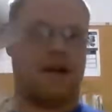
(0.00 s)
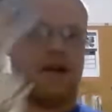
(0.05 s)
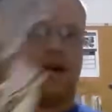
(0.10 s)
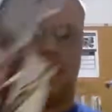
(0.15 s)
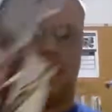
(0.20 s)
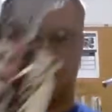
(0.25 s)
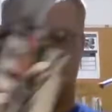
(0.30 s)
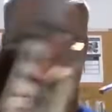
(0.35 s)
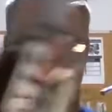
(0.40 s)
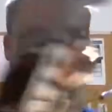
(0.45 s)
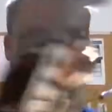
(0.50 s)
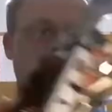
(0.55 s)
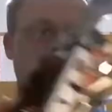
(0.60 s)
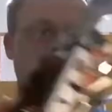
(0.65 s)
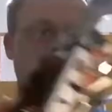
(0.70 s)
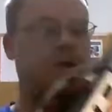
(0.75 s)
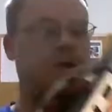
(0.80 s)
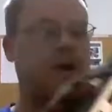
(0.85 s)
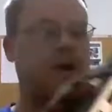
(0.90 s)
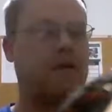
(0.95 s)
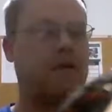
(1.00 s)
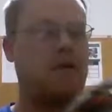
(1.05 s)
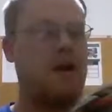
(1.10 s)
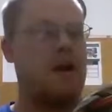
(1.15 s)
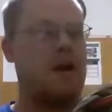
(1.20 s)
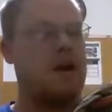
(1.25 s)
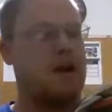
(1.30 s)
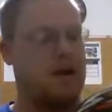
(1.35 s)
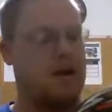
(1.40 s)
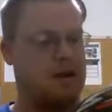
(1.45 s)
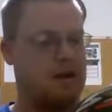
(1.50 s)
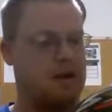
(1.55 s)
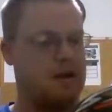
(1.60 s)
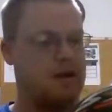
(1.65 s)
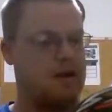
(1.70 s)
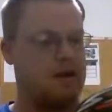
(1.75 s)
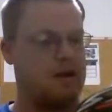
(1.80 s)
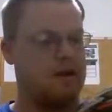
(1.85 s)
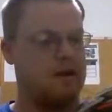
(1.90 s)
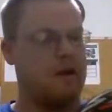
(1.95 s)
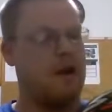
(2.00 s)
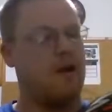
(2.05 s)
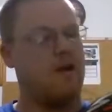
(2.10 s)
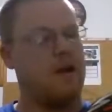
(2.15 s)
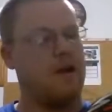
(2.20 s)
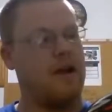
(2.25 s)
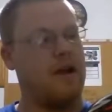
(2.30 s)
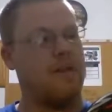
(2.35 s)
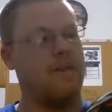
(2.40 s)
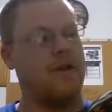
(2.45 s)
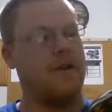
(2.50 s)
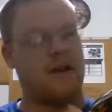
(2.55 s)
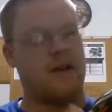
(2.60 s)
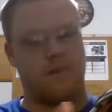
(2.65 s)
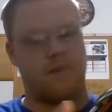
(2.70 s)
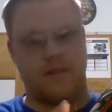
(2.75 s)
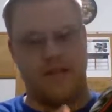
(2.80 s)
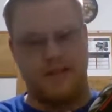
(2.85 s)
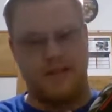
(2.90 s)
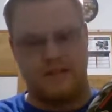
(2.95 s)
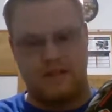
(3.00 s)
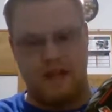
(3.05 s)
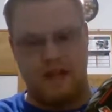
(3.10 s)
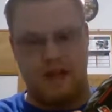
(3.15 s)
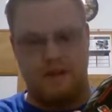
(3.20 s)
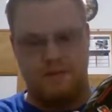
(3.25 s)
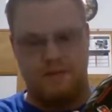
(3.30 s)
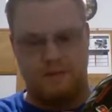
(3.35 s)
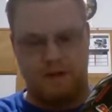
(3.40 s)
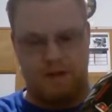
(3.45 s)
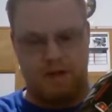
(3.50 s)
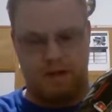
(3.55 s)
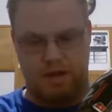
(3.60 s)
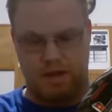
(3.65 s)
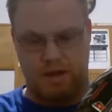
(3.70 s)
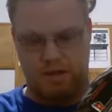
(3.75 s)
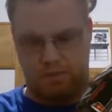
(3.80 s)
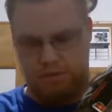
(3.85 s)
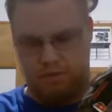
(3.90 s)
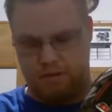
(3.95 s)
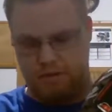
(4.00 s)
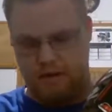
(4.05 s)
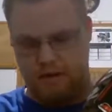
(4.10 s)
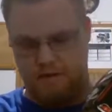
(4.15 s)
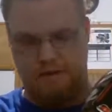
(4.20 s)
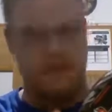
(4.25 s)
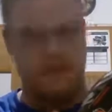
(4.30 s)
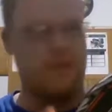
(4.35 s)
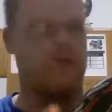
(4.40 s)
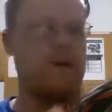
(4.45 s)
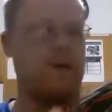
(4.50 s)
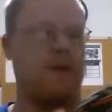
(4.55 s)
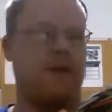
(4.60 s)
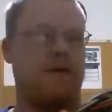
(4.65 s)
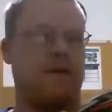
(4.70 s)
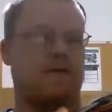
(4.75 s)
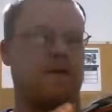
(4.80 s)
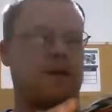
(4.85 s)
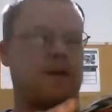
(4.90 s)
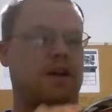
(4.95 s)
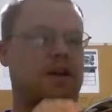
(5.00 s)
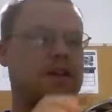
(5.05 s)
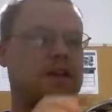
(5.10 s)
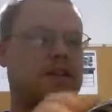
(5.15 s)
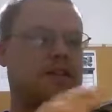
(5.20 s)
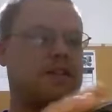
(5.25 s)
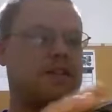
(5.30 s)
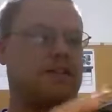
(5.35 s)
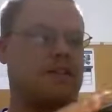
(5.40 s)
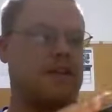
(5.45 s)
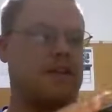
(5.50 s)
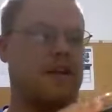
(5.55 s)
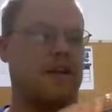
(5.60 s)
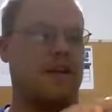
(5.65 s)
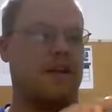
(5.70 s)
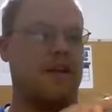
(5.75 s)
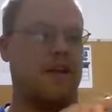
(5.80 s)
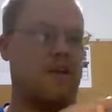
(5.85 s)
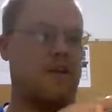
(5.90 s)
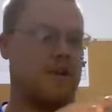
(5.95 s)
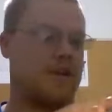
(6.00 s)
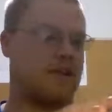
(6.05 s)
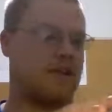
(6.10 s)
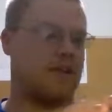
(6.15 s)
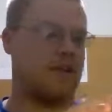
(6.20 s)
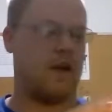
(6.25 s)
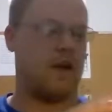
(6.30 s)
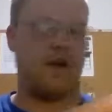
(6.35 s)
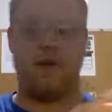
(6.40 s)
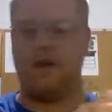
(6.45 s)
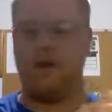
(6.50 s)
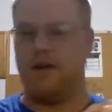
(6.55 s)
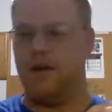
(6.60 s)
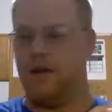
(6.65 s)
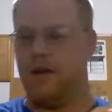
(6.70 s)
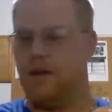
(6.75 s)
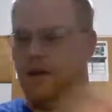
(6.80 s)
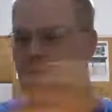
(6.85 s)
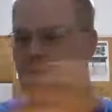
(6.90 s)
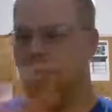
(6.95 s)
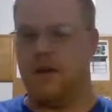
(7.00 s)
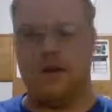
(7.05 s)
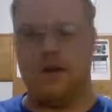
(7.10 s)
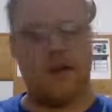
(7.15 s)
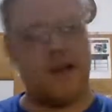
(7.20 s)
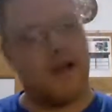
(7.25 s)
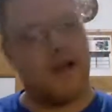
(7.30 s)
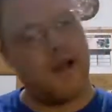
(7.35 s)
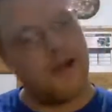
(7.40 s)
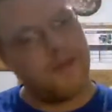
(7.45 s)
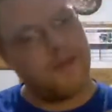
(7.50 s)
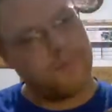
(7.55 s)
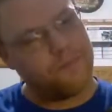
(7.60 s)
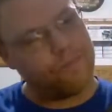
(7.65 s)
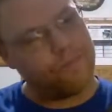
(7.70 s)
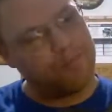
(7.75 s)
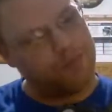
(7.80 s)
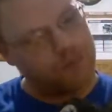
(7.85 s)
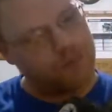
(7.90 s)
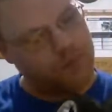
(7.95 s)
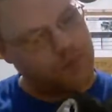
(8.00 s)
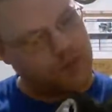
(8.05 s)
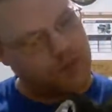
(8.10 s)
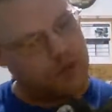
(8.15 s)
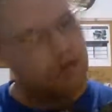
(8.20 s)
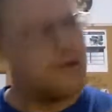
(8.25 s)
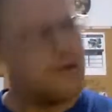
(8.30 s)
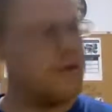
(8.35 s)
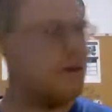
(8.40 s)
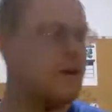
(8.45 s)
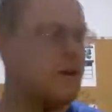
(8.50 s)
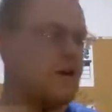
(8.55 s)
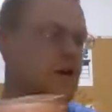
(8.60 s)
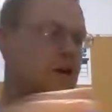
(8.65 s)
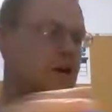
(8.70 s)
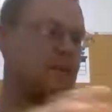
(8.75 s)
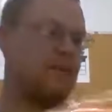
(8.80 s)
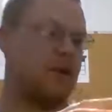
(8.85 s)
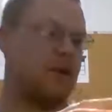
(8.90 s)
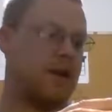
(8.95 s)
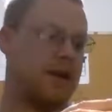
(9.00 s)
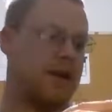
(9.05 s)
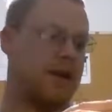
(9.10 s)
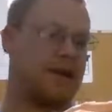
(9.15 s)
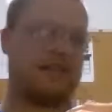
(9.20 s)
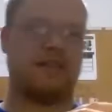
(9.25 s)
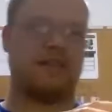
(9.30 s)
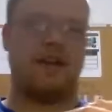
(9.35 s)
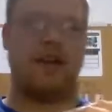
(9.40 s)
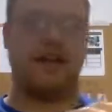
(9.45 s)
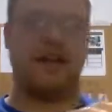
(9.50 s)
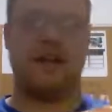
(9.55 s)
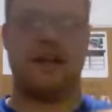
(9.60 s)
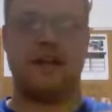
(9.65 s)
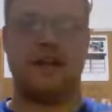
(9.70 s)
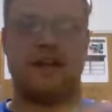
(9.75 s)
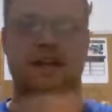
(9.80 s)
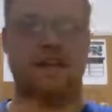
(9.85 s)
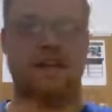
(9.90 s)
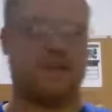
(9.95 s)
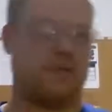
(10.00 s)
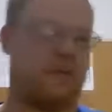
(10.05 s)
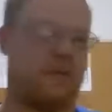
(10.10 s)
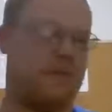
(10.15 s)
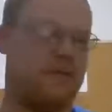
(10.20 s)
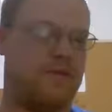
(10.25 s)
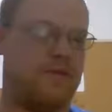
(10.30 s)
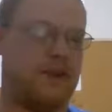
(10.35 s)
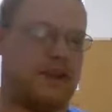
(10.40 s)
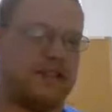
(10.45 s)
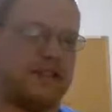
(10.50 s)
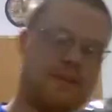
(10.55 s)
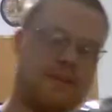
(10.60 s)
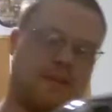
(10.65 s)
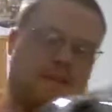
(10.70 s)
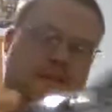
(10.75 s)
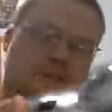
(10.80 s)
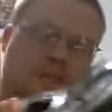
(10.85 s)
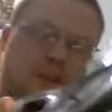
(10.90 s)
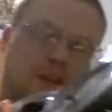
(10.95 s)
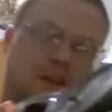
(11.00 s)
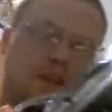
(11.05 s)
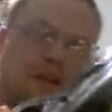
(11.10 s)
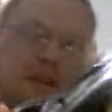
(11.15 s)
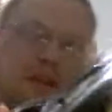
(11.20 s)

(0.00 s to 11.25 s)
a little bit of work there. I mean, it pays off, and it will definitely pay off when I get this thing going. So, um, I'm really excited to get this one fixed up. And this is a